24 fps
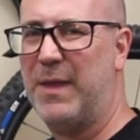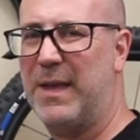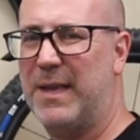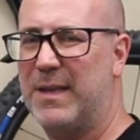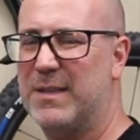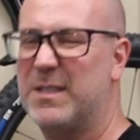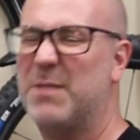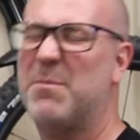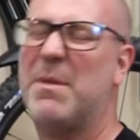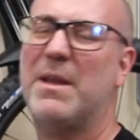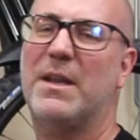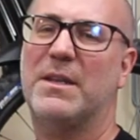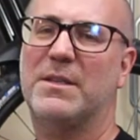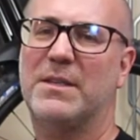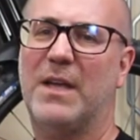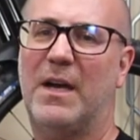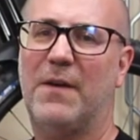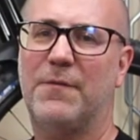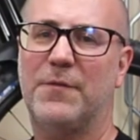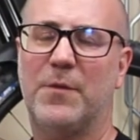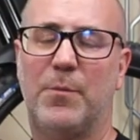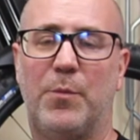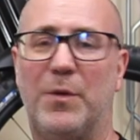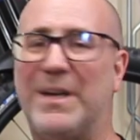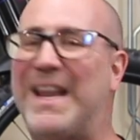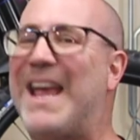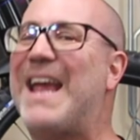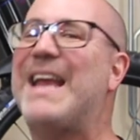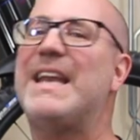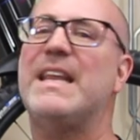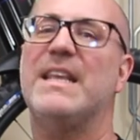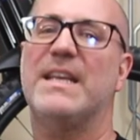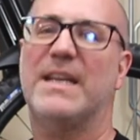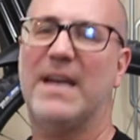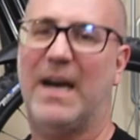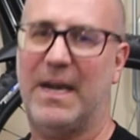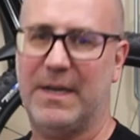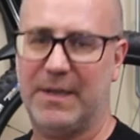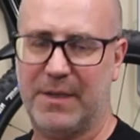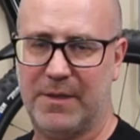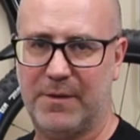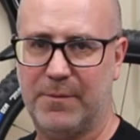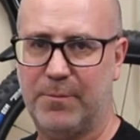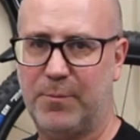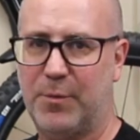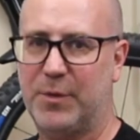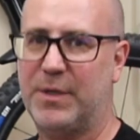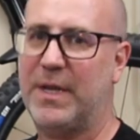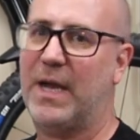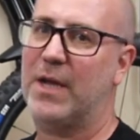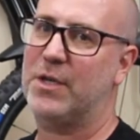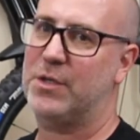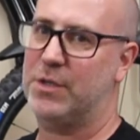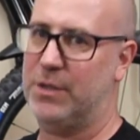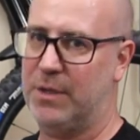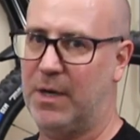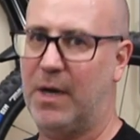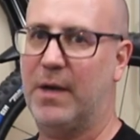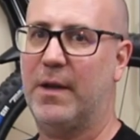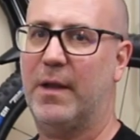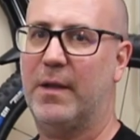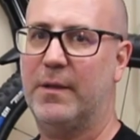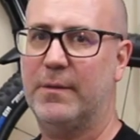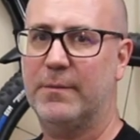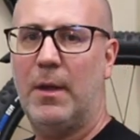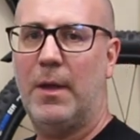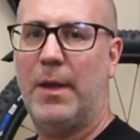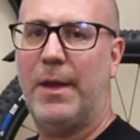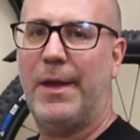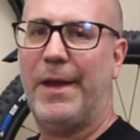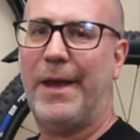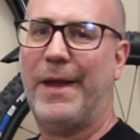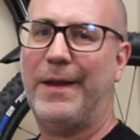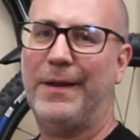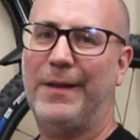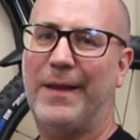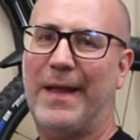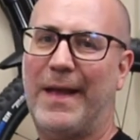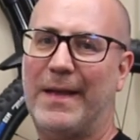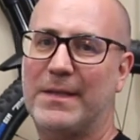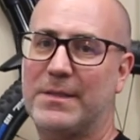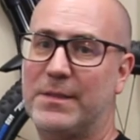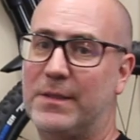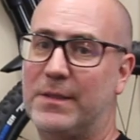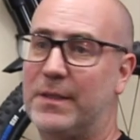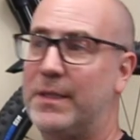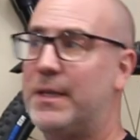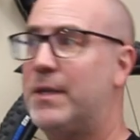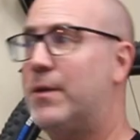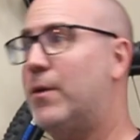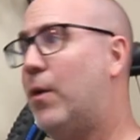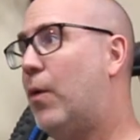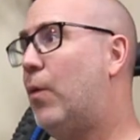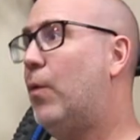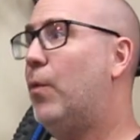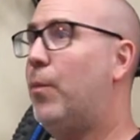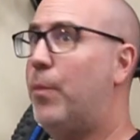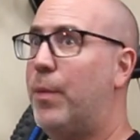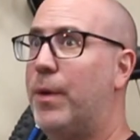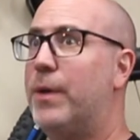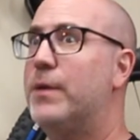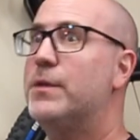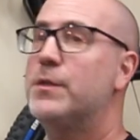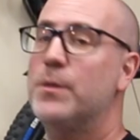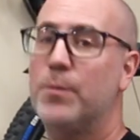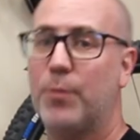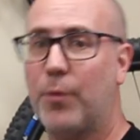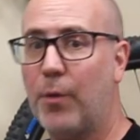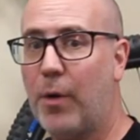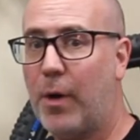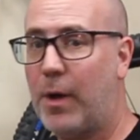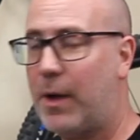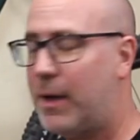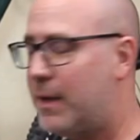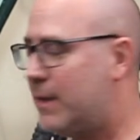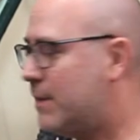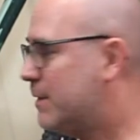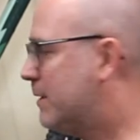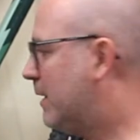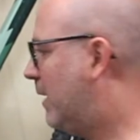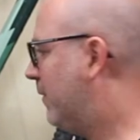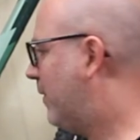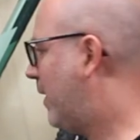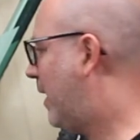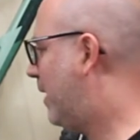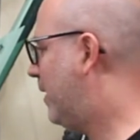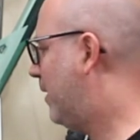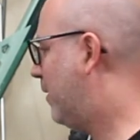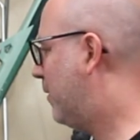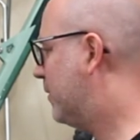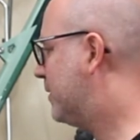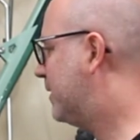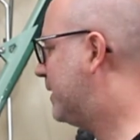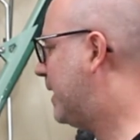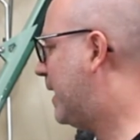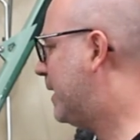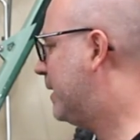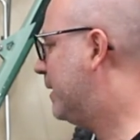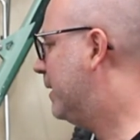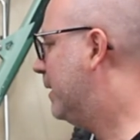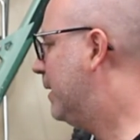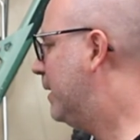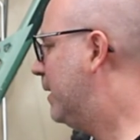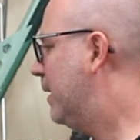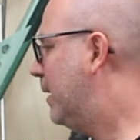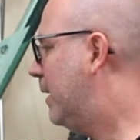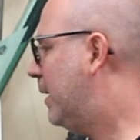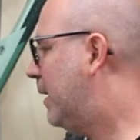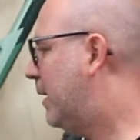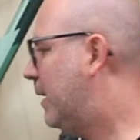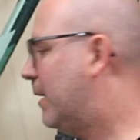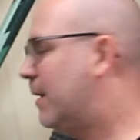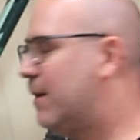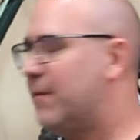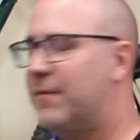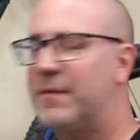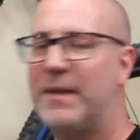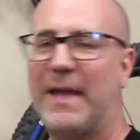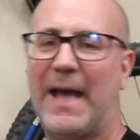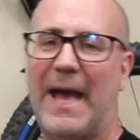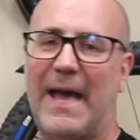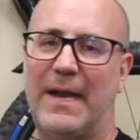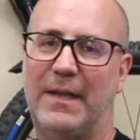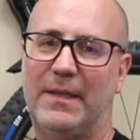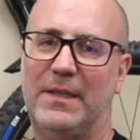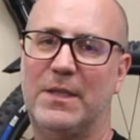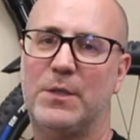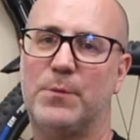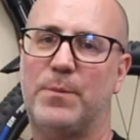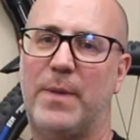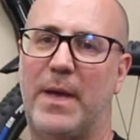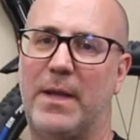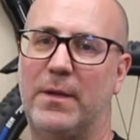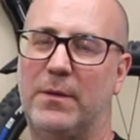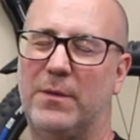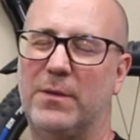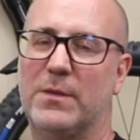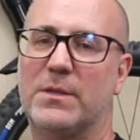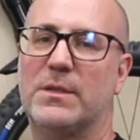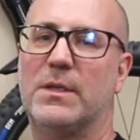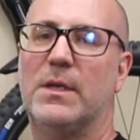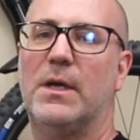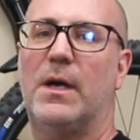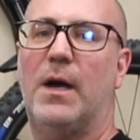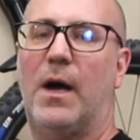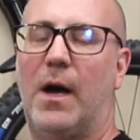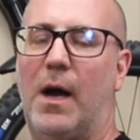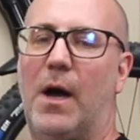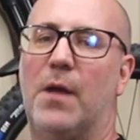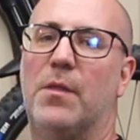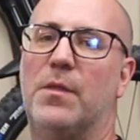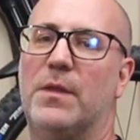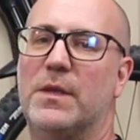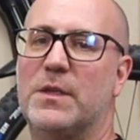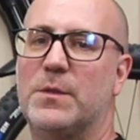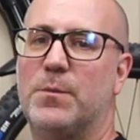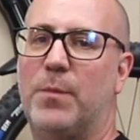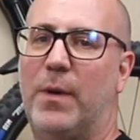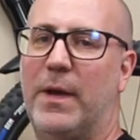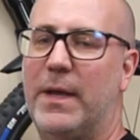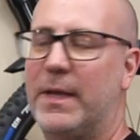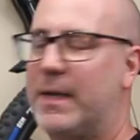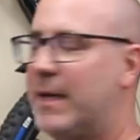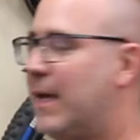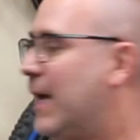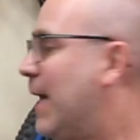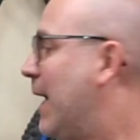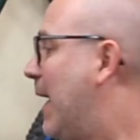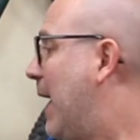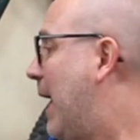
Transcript: things, it made it tough to put any kind of protection on it. And lastly, oh, big surprise, I've got another set of Catalyst pedals on this bike.